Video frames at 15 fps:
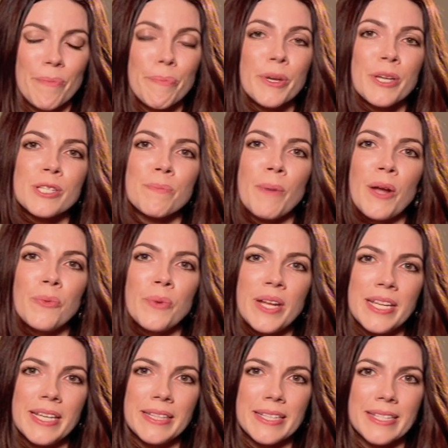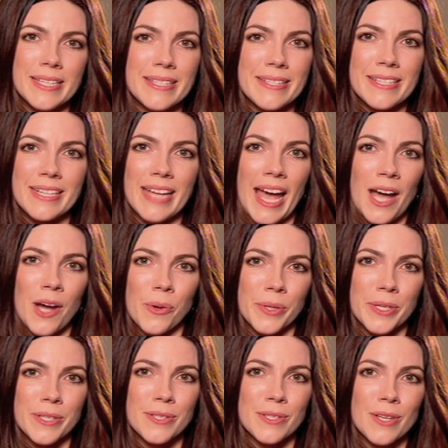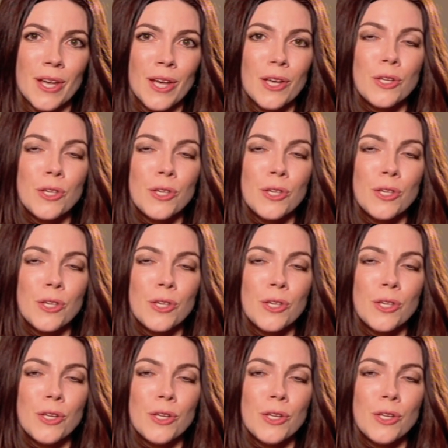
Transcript: because by reading The Distant Hours,